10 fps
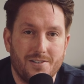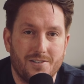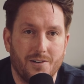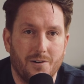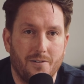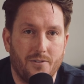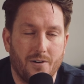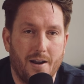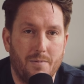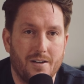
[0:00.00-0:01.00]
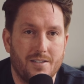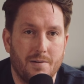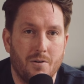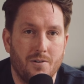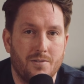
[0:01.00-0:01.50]
So if you're in
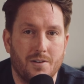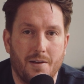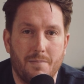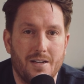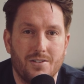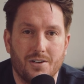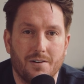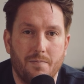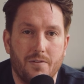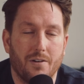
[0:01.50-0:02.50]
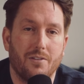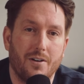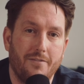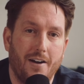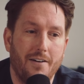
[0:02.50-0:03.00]
APS-C mode, so that means you're
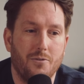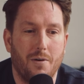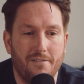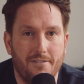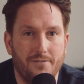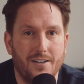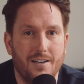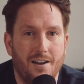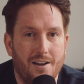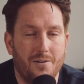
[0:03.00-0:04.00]
35-150.